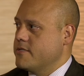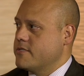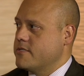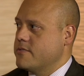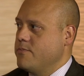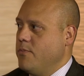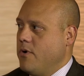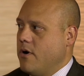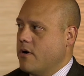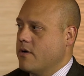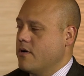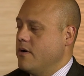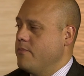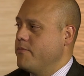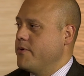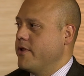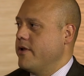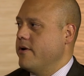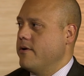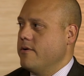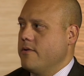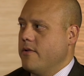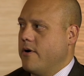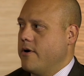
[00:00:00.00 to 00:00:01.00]
a small company
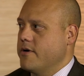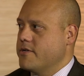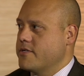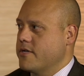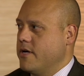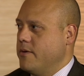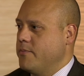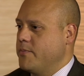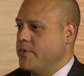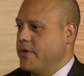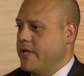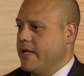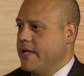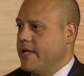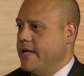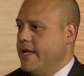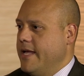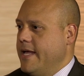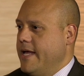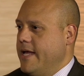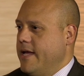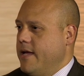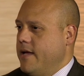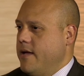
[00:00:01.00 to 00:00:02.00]
or a large company,
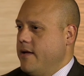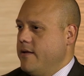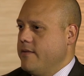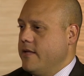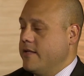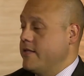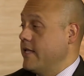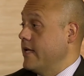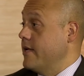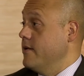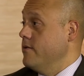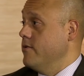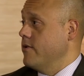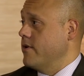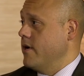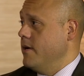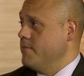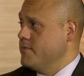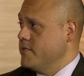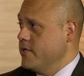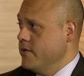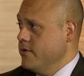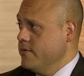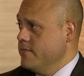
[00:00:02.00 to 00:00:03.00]
that they can look
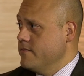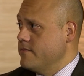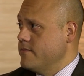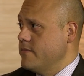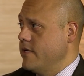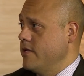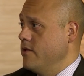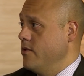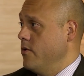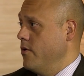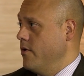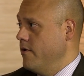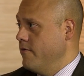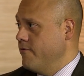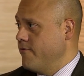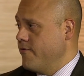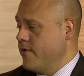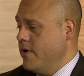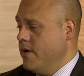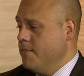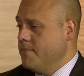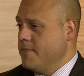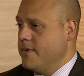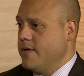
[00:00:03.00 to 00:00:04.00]
up to and learn
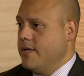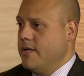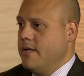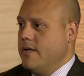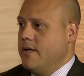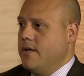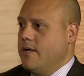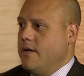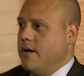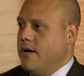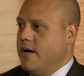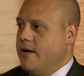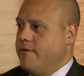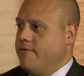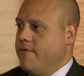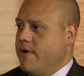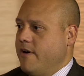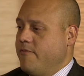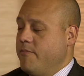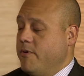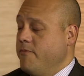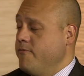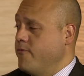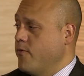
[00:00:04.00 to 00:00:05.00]
from.
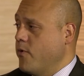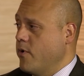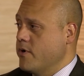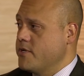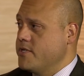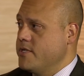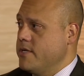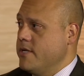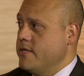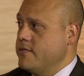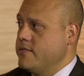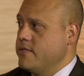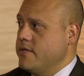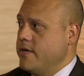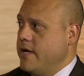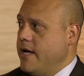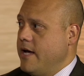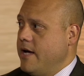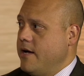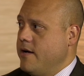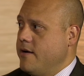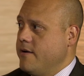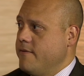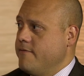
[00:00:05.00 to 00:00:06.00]
I've been fortunate to
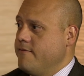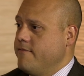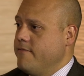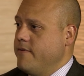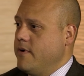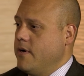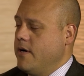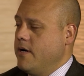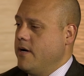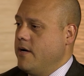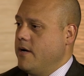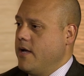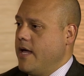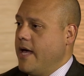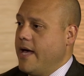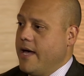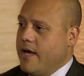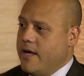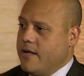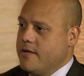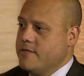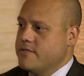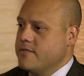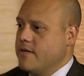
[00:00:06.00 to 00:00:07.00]
have
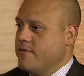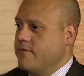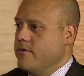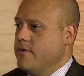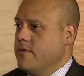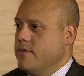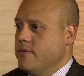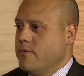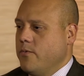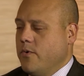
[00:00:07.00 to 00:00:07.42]
had several